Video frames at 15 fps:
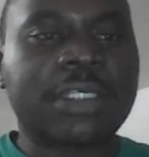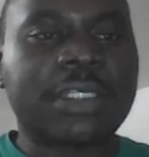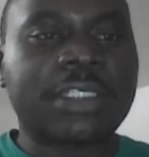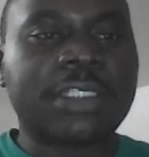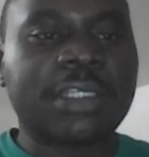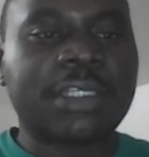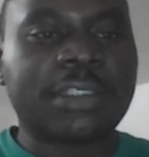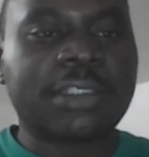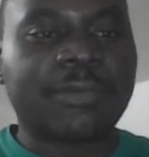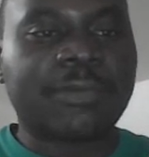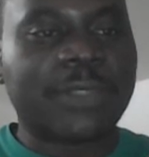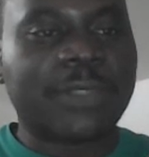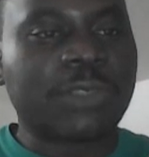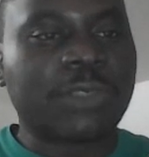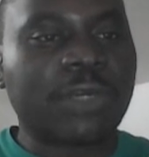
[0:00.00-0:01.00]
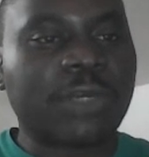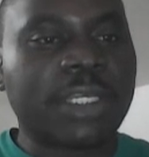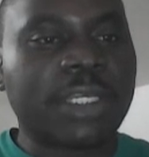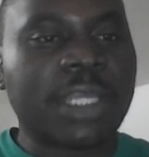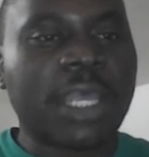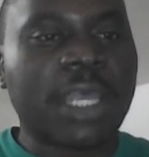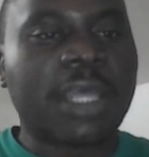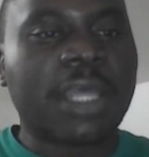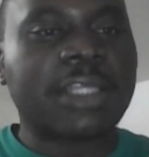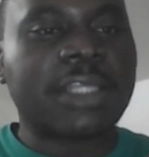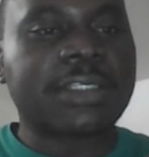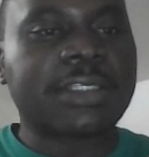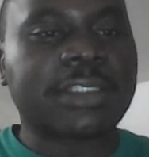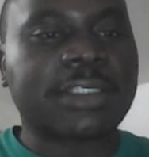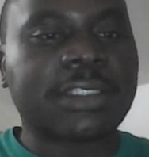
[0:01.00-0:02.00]
you can see there's the first one there,
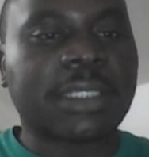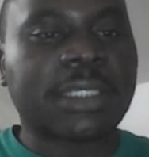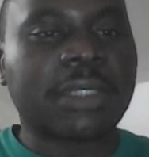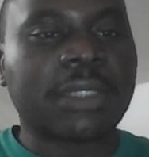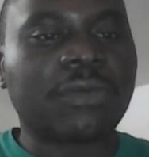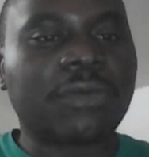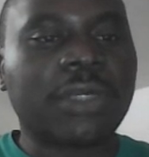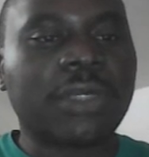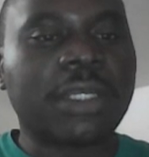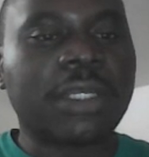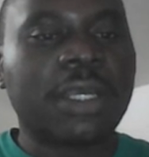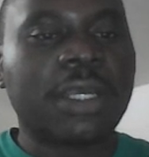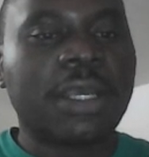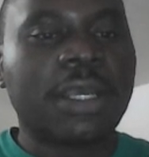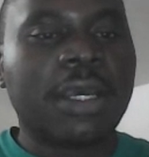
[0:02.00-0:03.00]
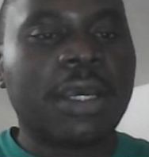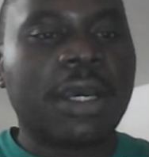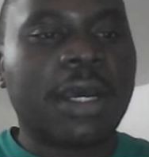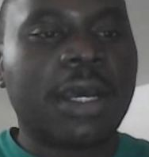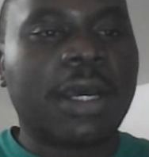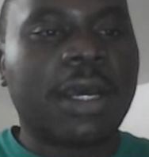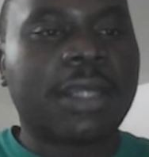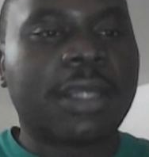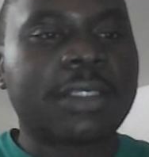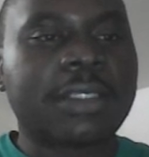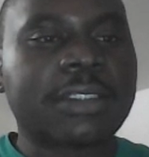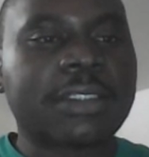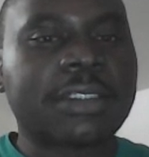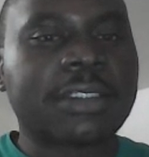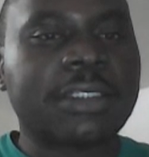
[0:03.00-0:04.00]
there's the second one,
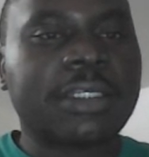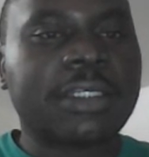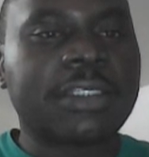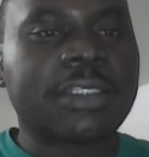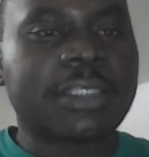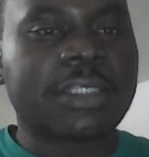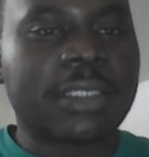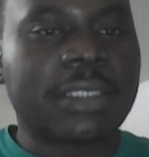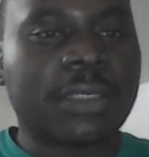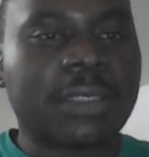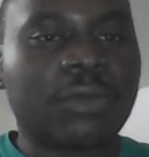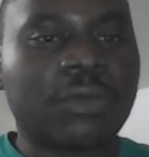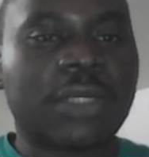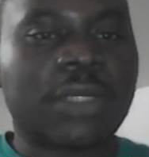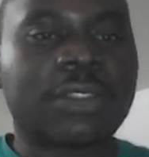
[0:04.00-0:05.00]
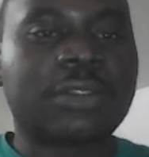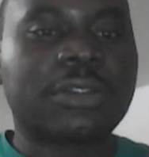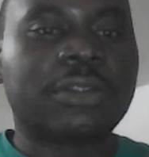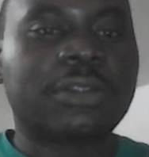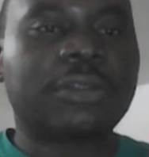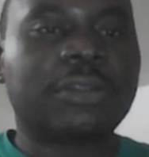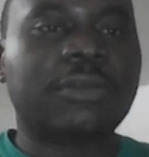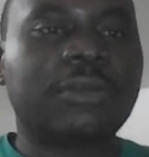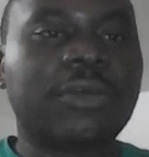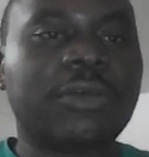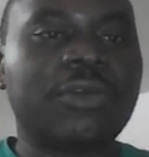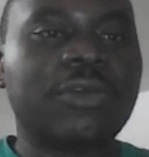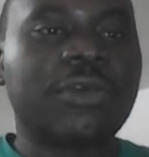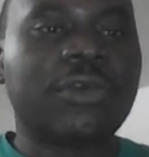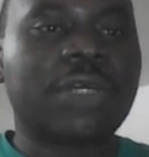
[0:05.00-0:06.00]
and there is the third one. So
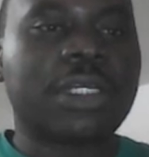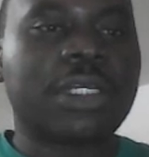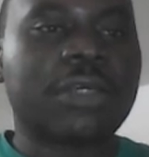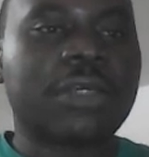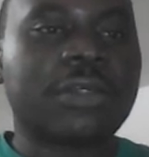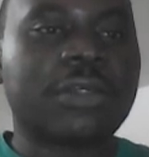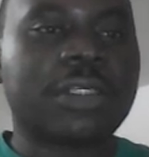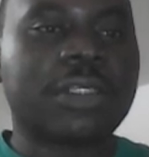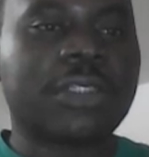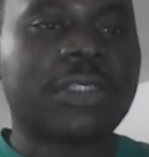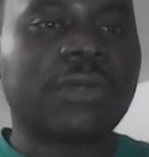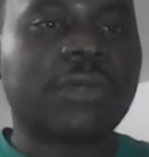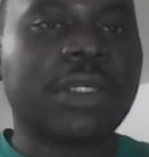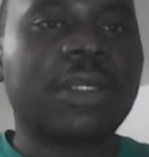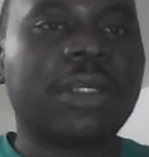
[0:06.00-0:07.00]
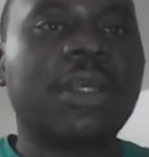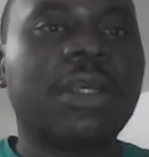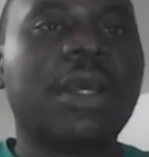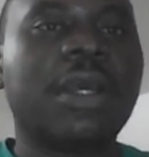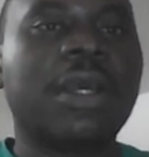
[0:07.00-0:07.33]
we will click on this one,